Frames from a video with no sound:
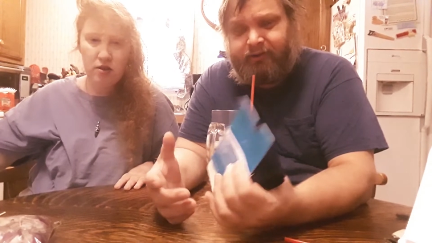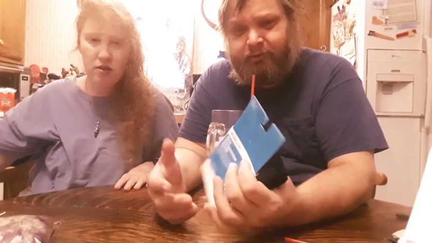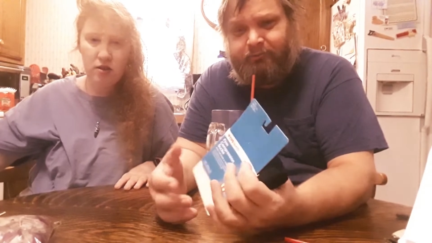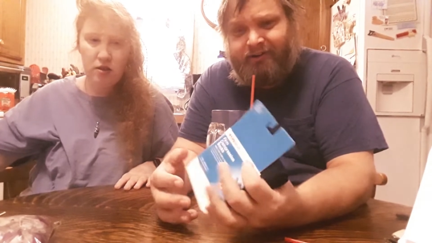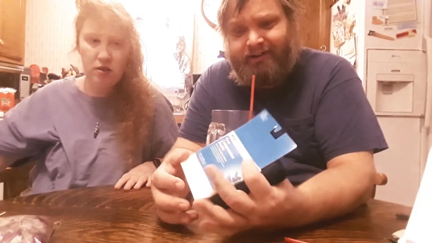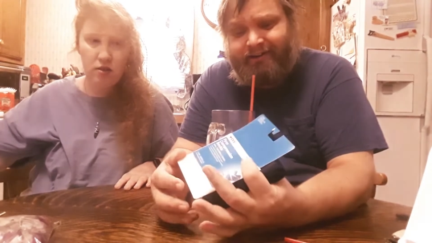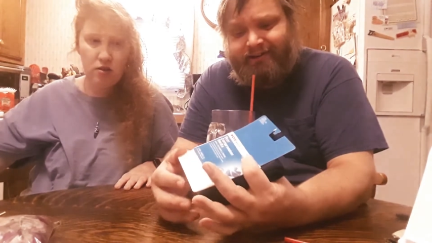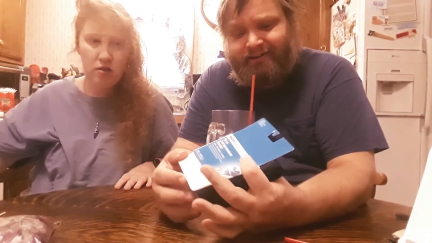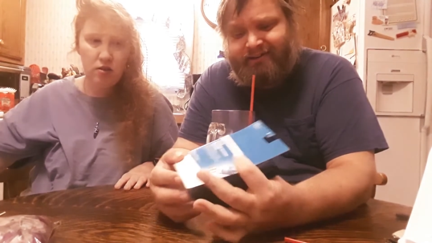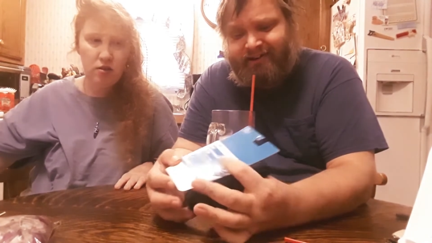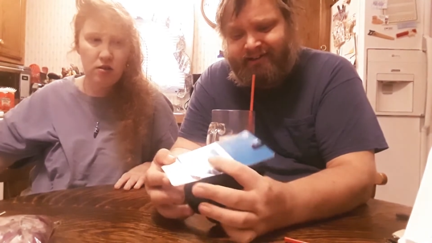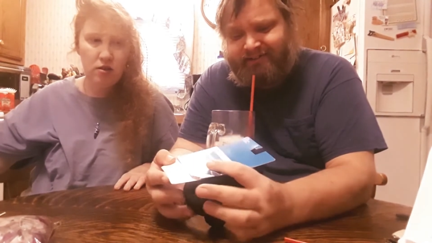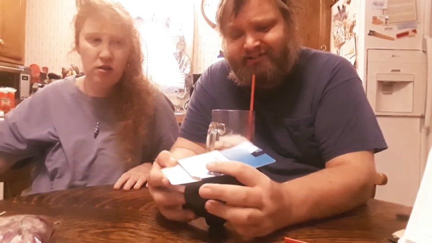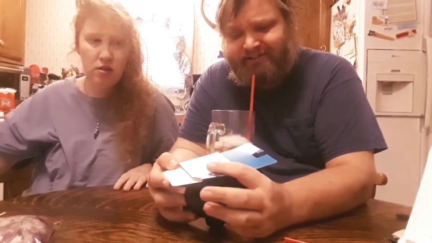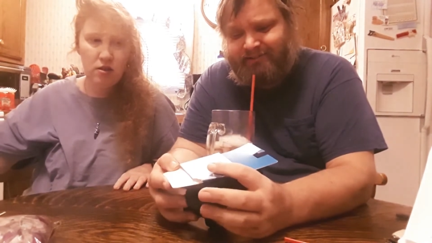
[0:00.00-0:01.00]
Speaker 1: I wanted to
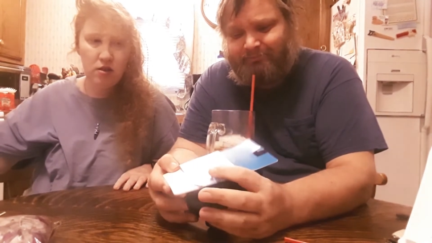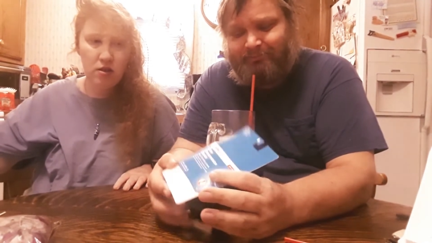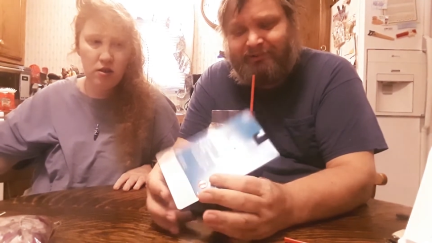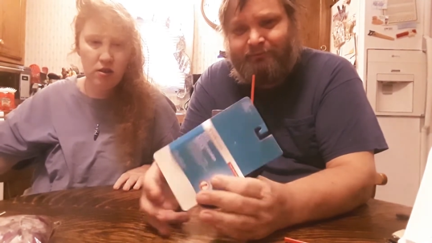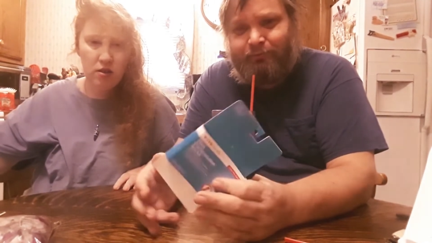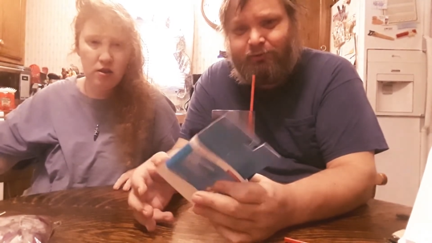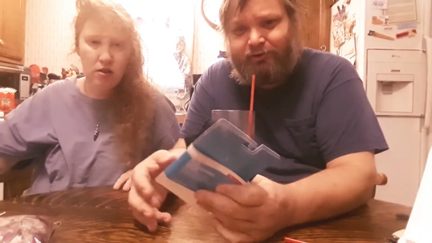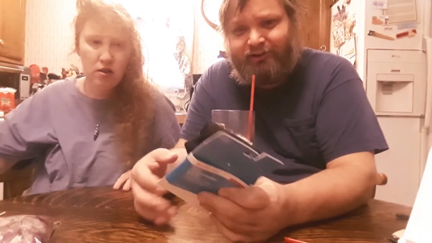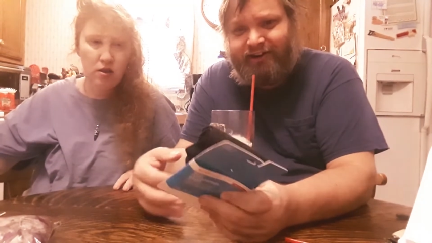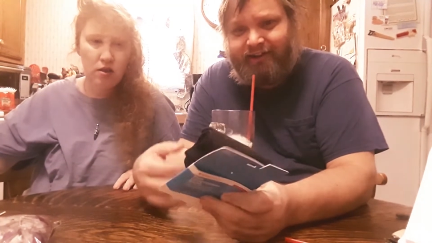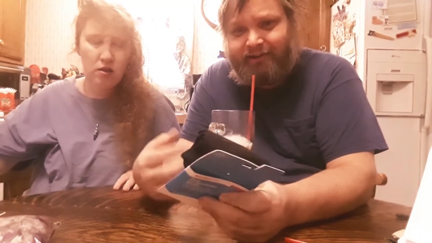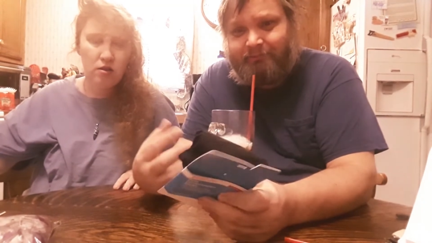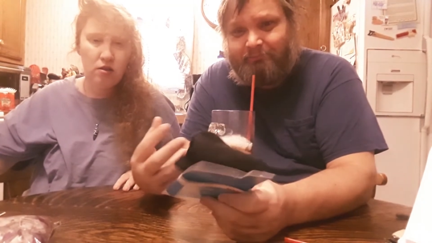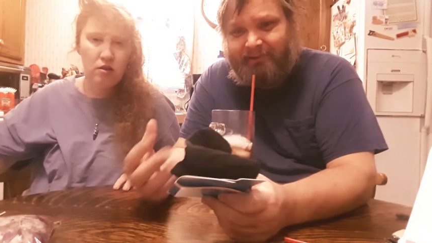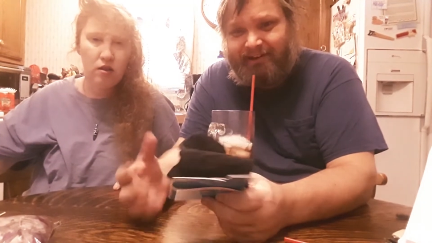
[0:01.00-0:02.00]
test it before I
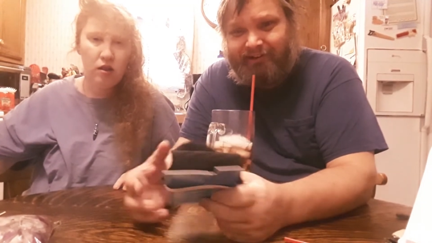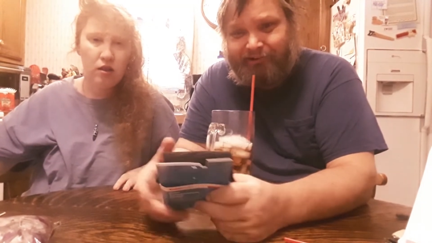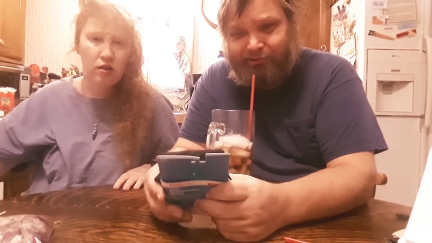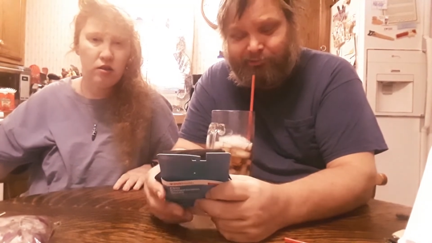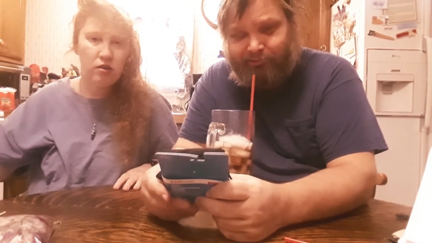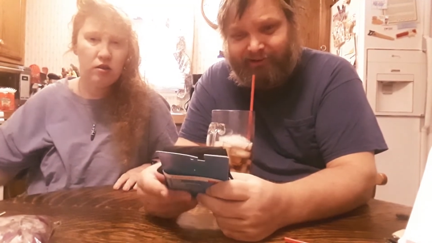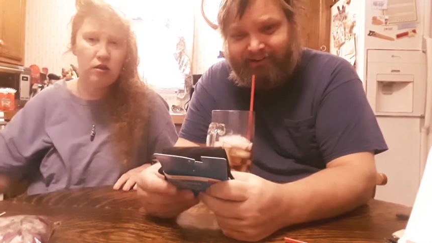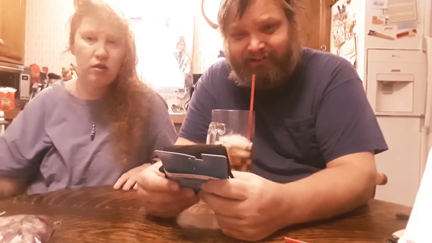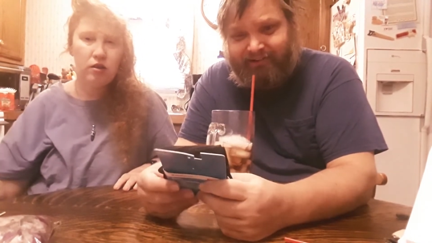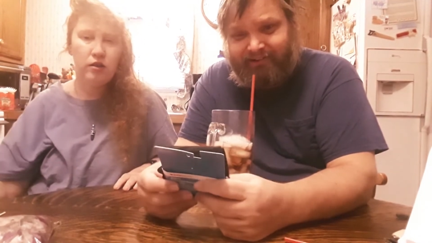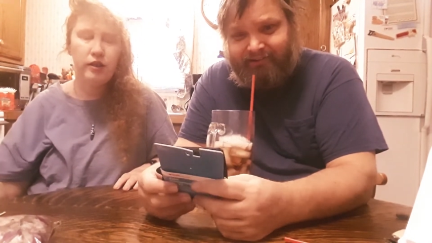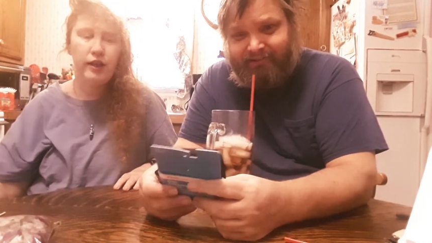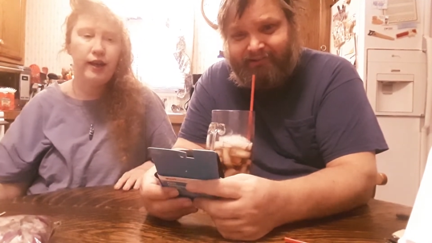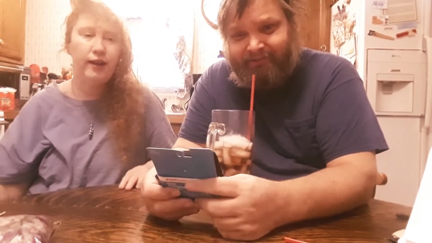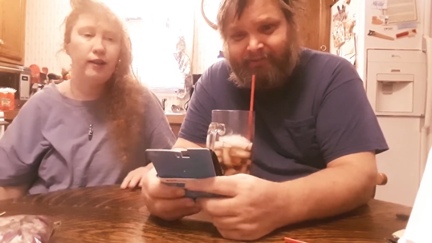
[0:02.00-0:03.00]
commit to it.
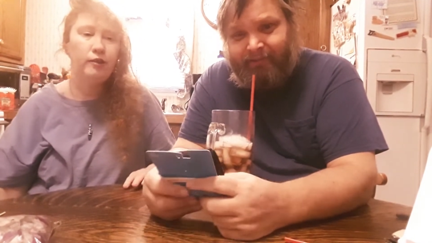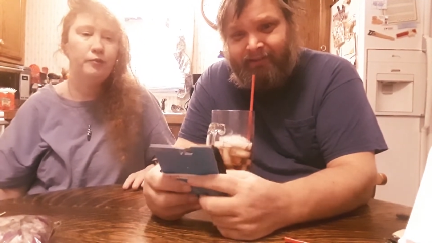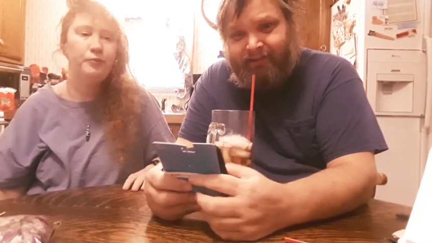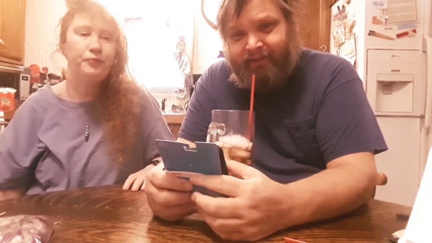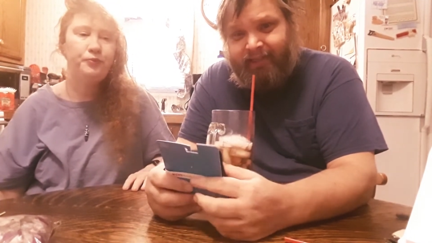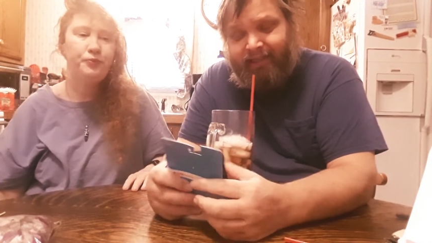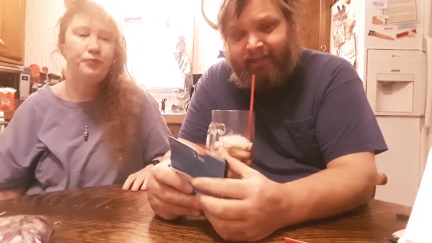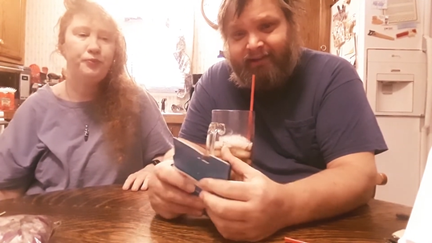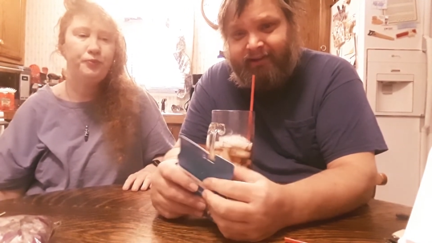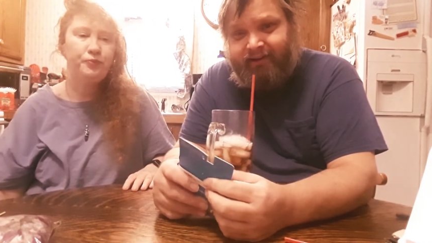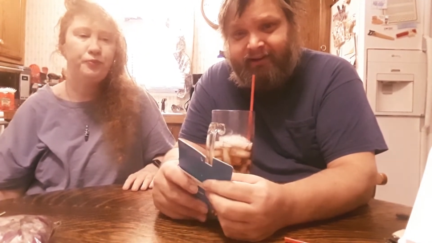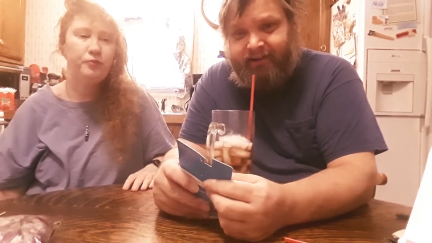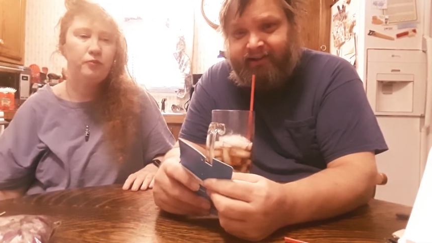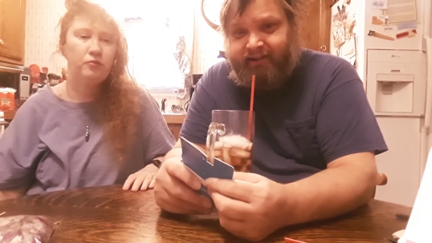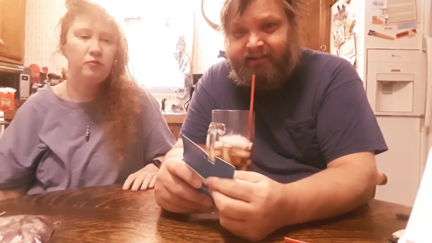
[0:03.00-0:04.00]
Yeah.
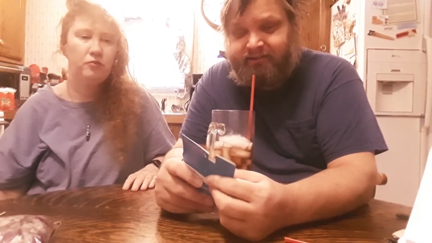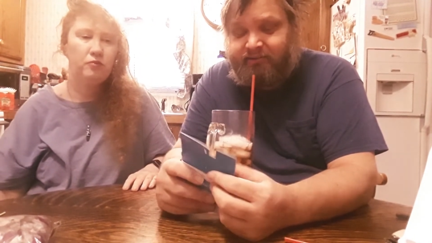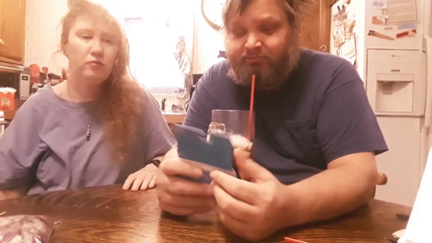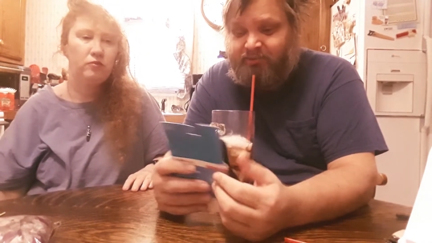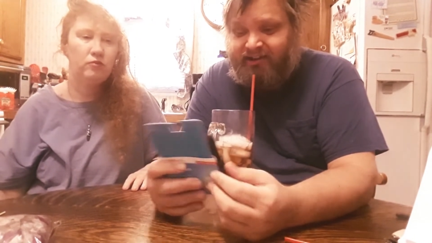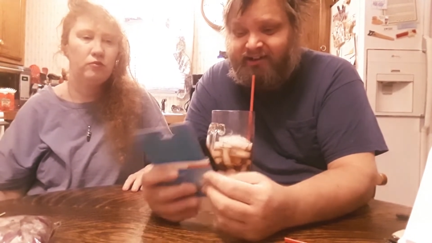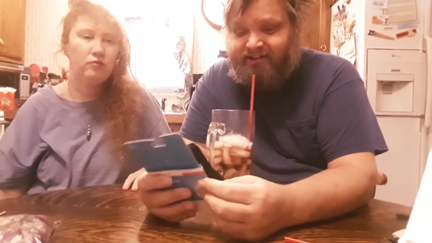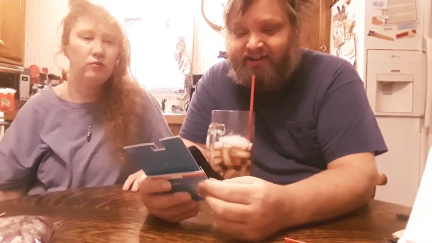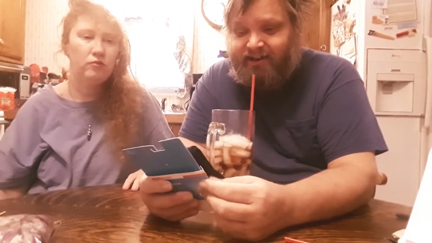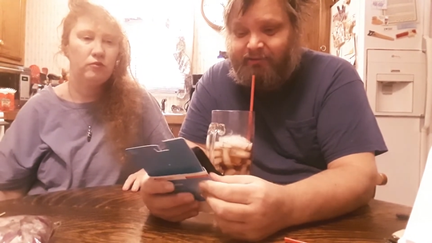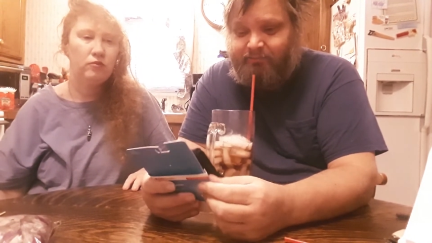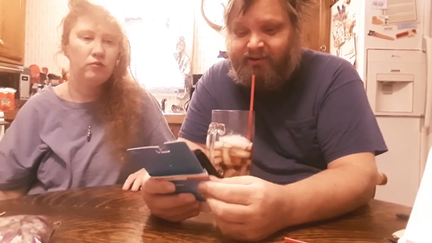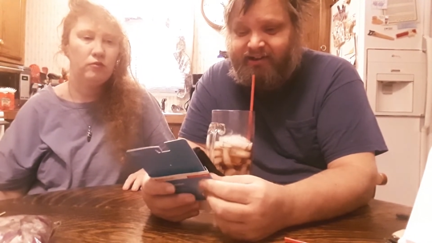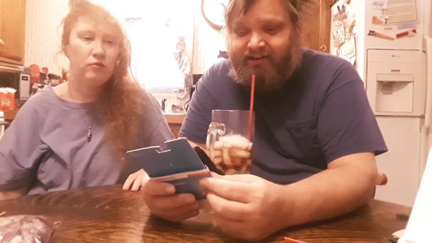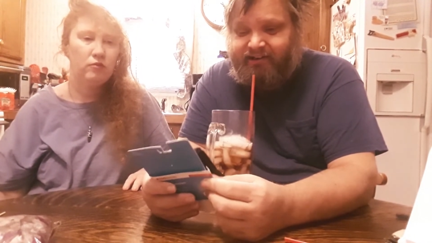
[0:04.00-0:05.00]
And it's being
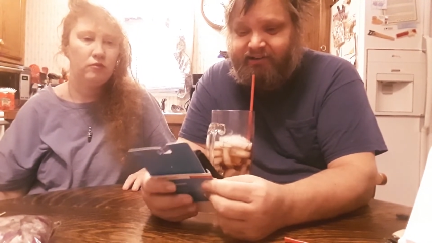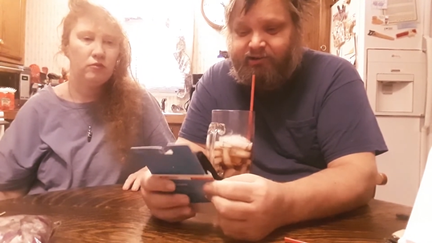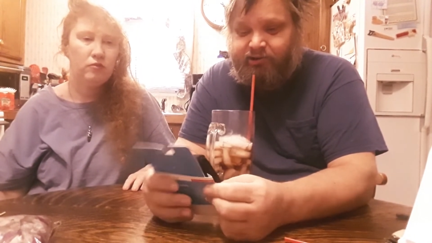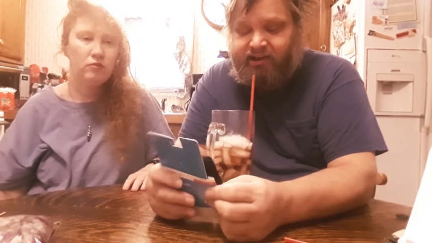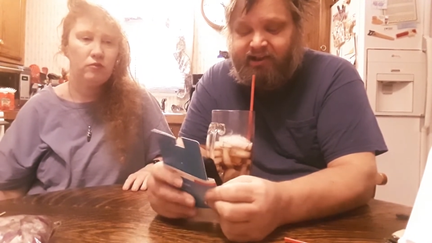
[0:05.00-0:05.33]
diabetic, you